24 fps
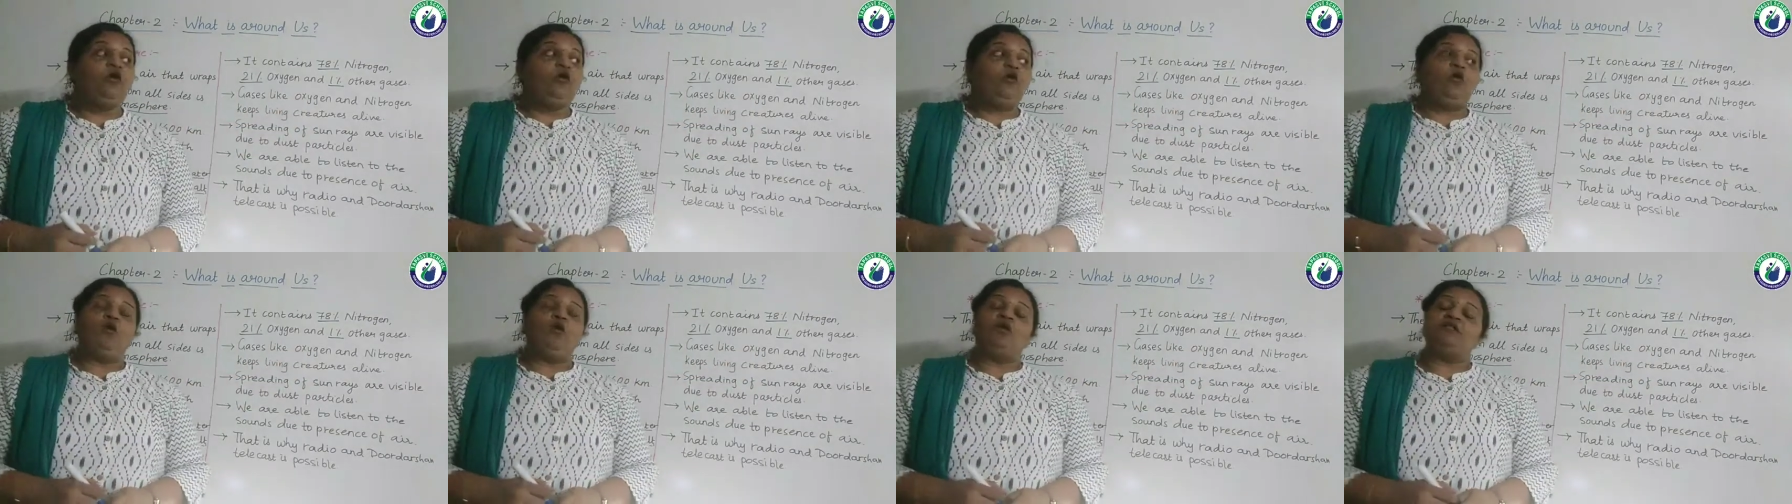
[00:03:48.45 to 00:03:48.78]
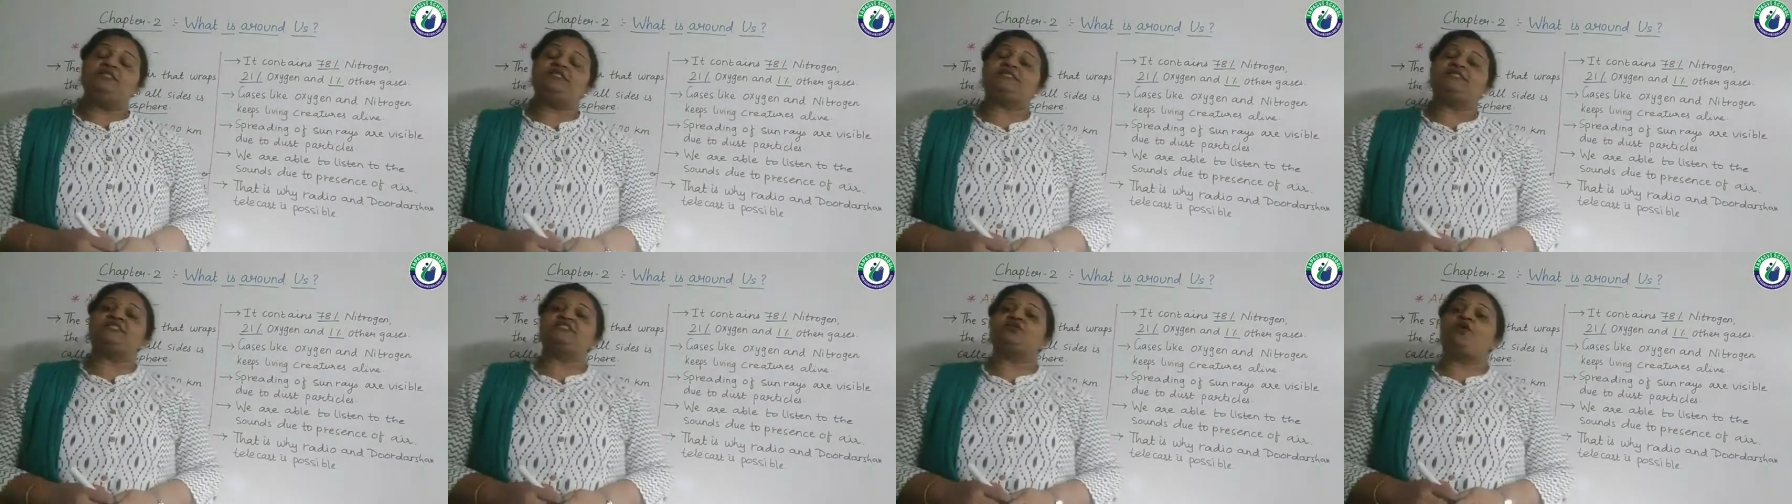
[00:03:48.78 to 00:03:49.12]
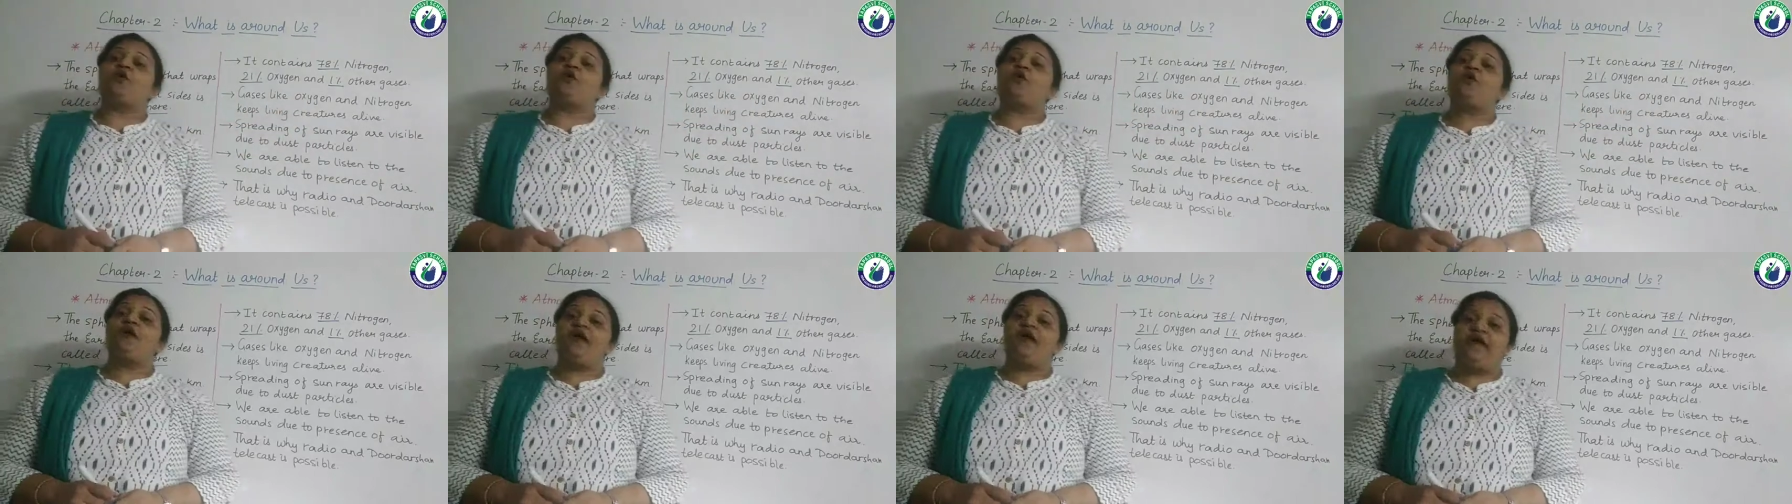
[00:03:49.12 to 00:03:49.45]

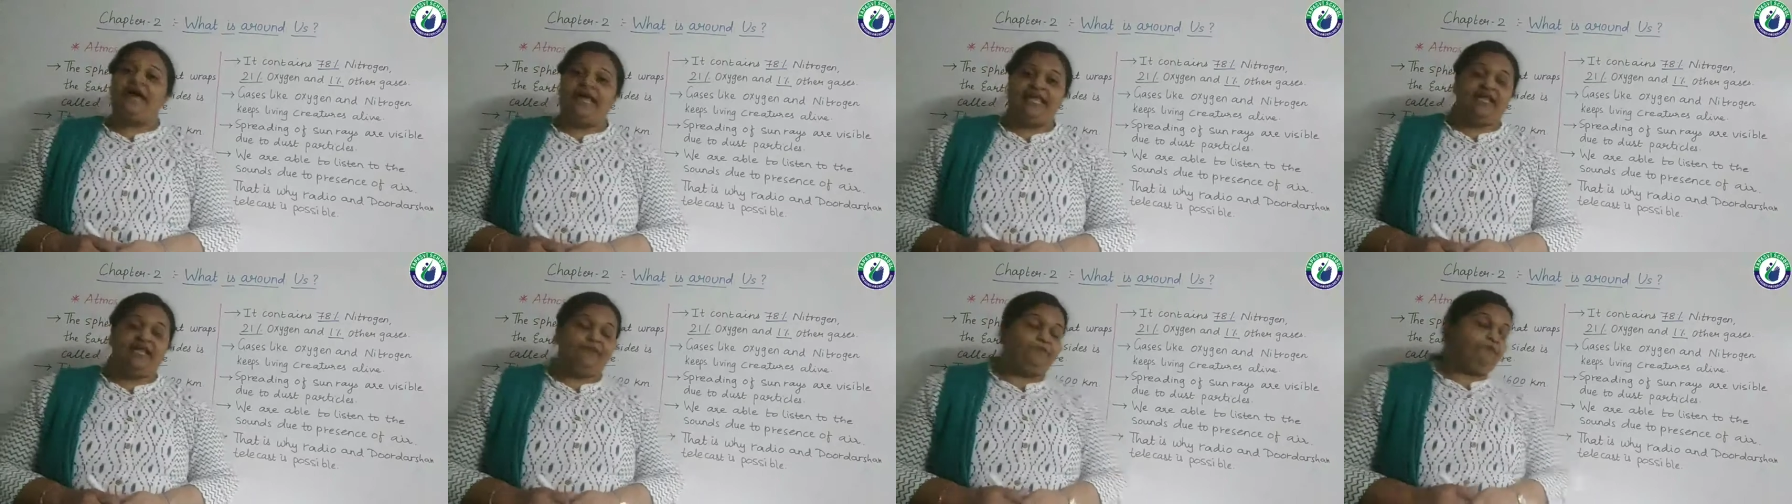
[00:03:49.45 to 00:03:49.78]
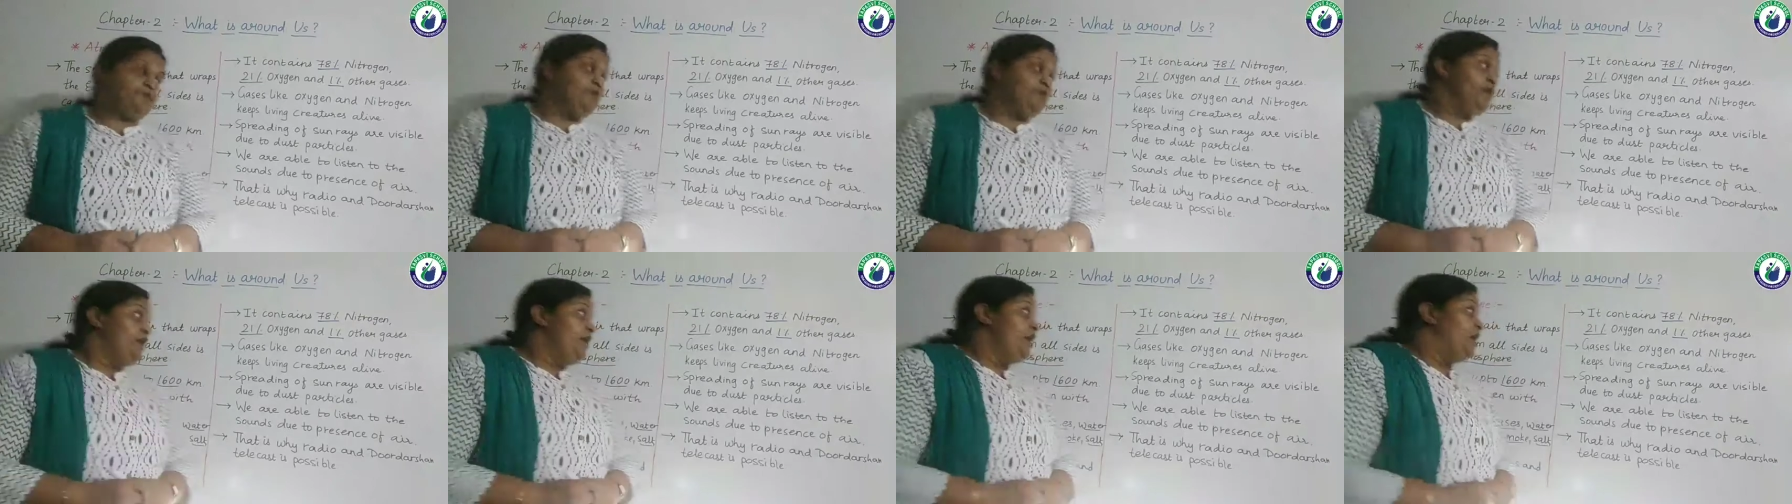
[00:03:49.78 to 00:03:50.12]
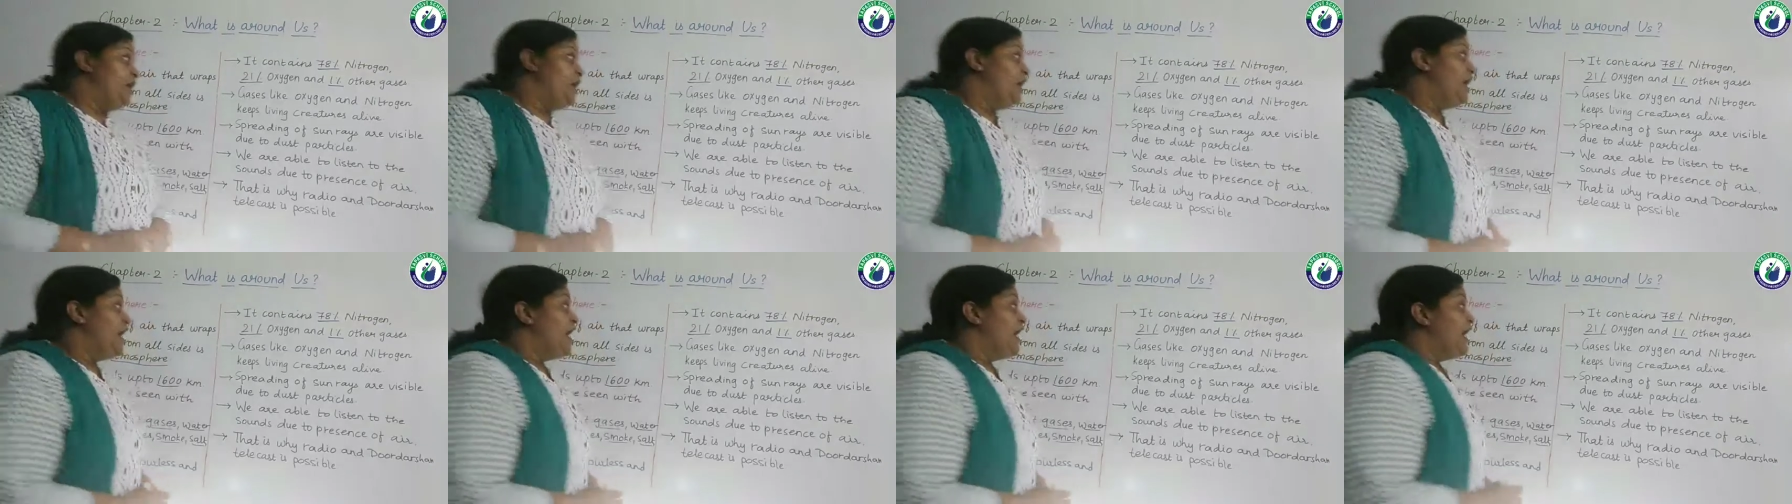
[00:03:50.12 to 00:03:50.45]
also help
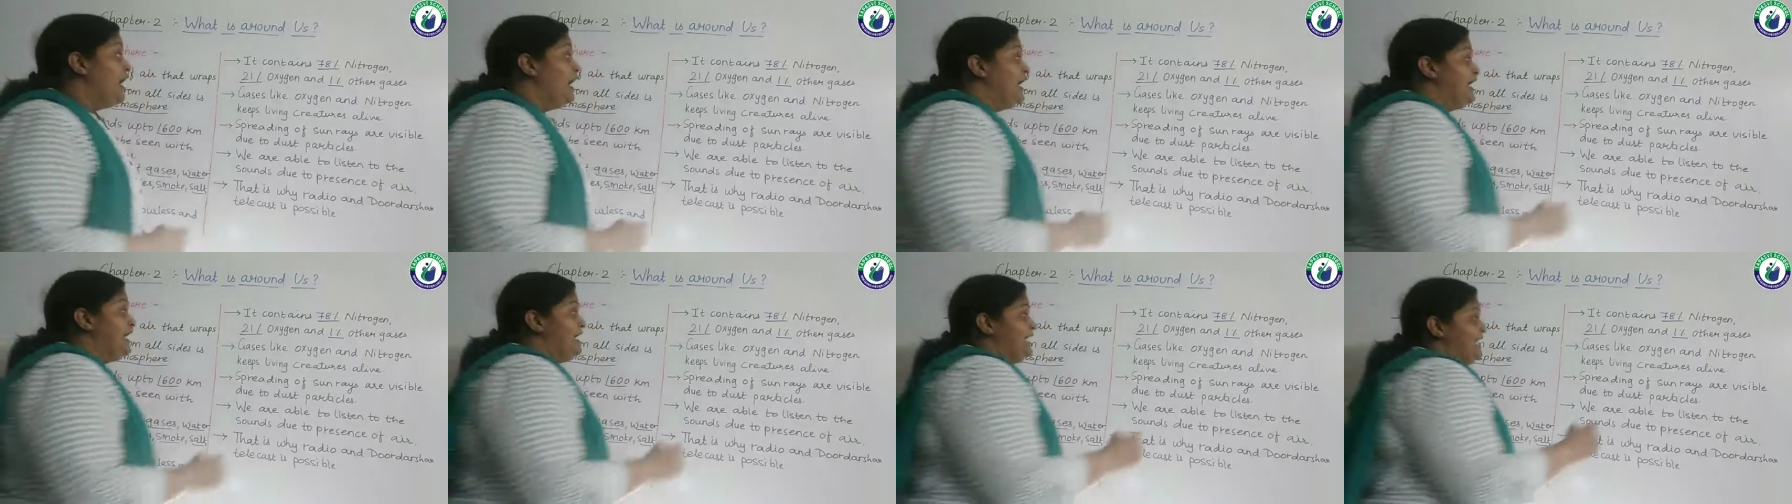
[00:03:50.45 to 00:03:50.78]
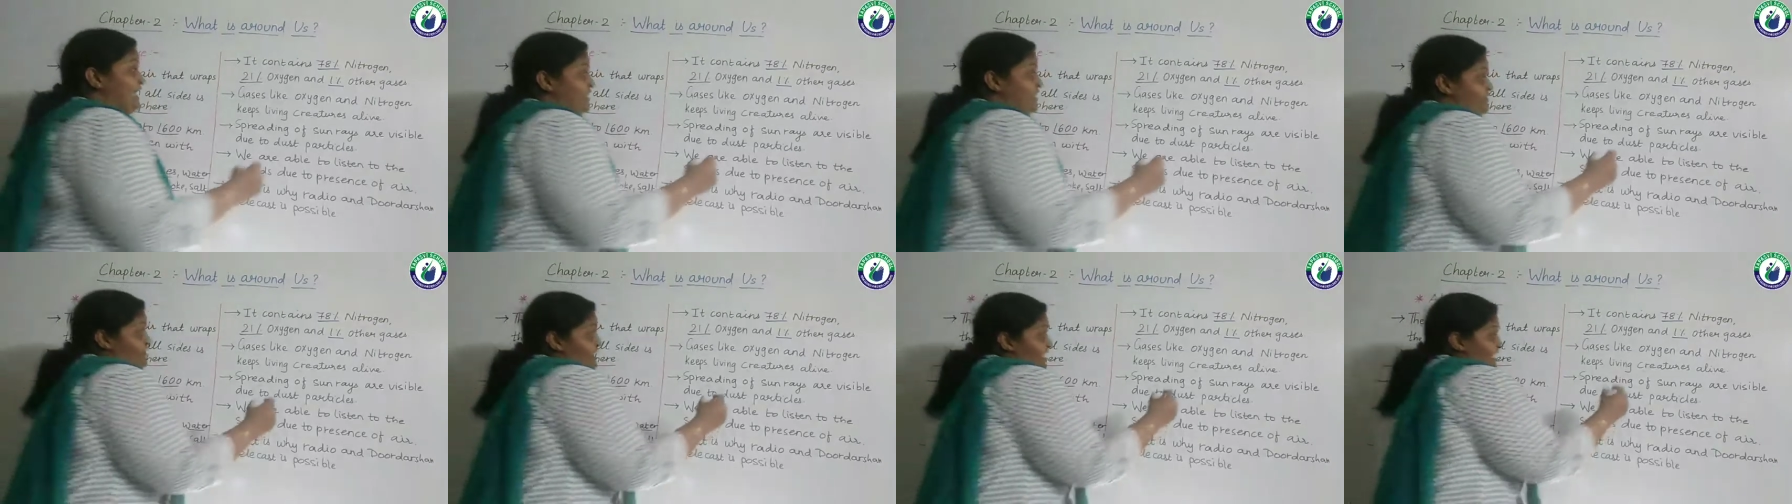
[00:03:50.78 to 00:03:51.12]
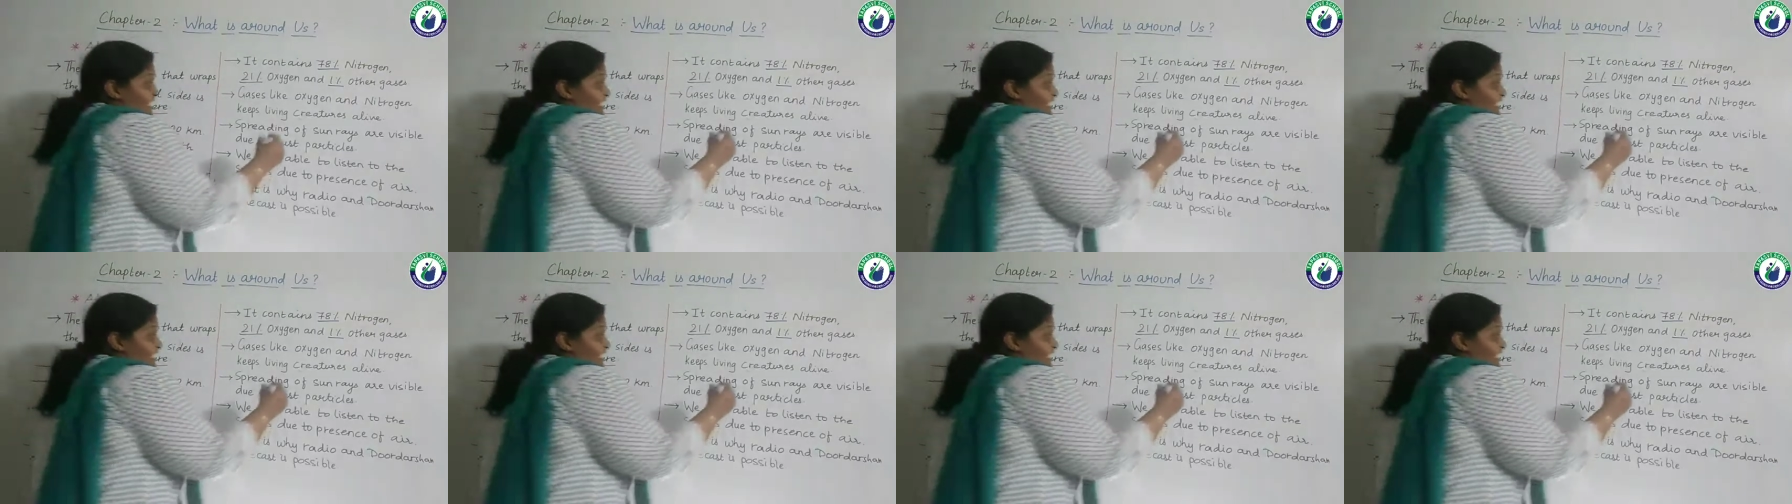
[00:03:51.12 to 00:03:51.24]
living